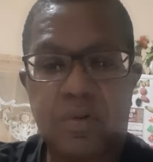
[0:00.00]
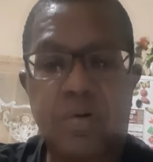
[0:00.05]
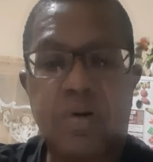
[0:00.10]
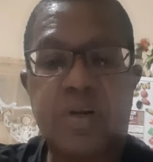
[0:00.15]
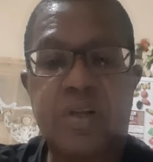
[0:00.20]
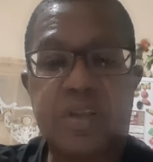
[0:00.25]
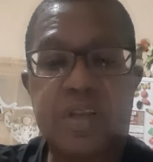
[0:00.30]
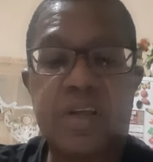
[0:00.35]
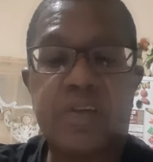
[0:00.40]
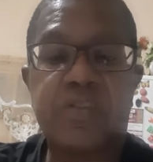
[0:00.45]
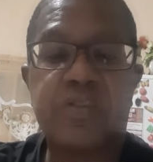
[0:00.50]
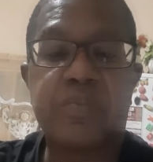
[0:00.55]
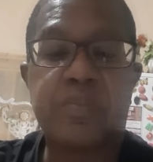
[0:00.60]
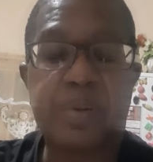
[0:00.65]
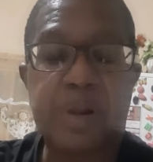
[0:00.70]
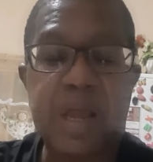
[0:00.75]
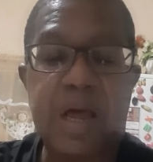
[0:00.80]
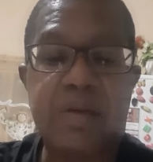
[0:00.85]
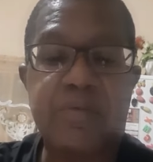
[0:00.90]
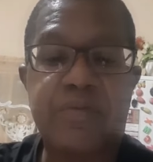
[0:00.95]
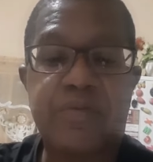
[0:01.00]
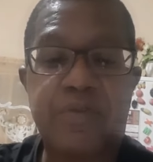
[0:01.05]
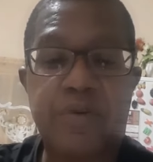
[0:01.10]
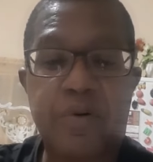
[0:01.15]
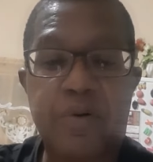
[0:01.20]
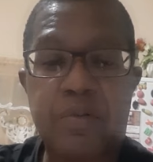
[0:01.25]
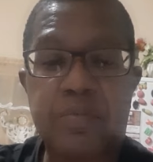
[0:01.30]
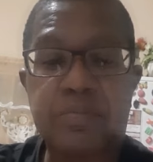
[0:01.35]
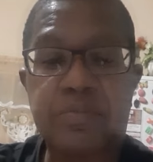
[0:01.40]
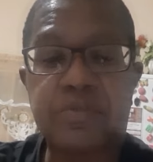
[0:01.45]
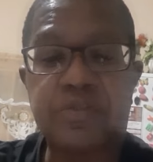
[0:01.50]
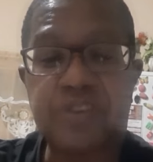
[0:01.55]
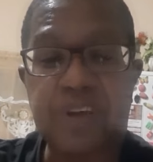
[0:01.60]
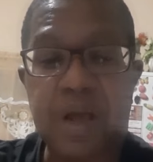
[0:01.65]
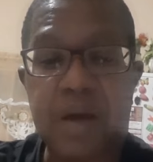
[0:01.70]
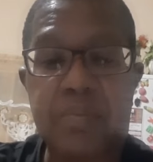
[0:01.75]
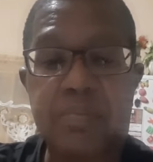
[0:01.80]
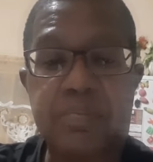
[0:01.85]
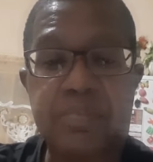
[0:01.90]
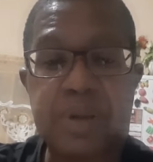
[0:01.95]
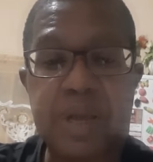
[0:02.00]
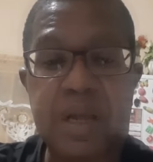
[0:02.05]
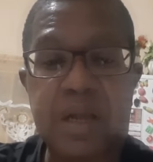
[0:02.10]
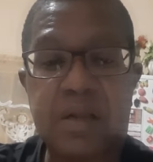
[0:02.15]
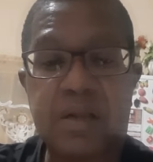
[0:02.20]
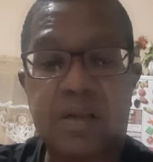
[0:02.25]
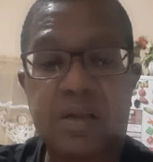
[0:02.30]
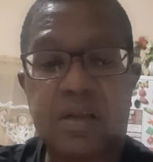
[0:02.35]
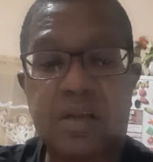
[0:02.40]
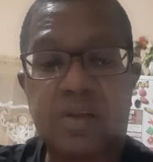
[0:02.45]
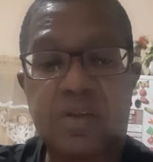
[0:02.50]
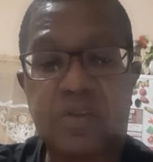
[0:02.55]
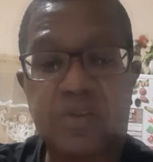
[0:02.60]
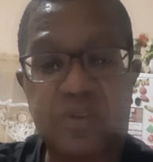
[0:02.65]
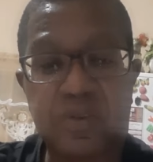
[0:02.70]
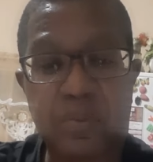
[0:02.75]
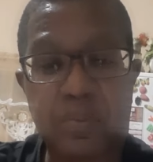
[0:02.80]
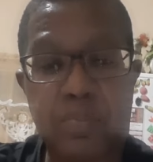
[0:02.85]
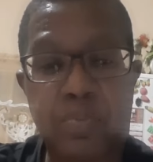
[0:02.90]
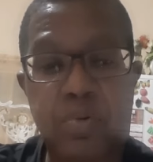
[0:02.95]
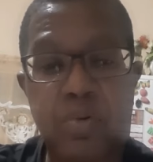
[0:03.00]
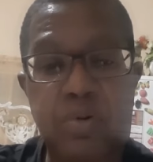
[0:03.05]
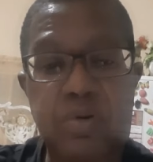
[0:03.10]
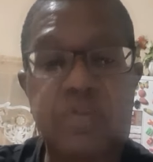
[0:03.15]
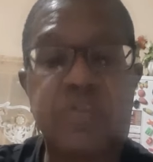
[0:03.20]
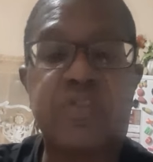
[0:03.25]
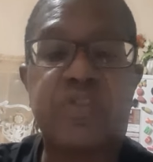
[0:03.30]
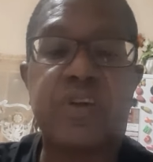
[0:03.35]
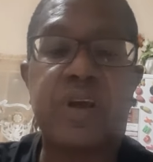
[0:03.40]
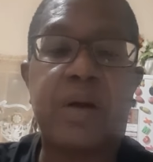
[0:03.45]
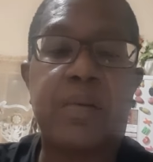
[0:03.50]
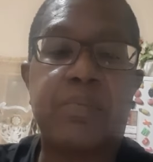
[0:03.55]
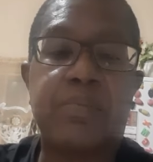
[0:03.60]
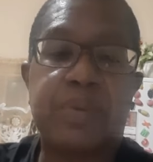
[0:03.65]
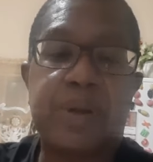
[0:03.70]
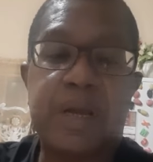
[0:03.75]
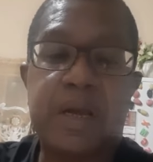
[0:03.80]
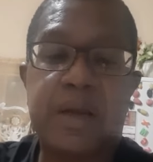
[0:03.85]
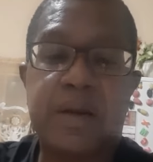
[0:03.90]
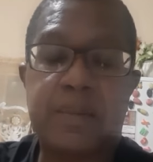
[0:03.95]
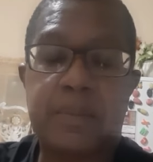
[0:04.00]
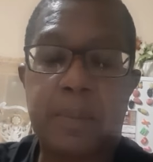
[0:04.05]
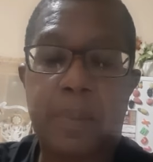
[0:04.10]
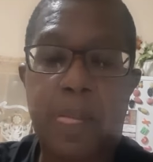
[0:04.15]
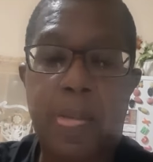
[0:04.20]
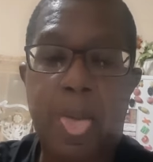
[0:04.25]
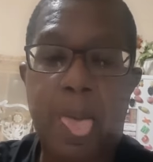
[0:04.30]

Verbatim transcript: on this platform, Champion Support Champion.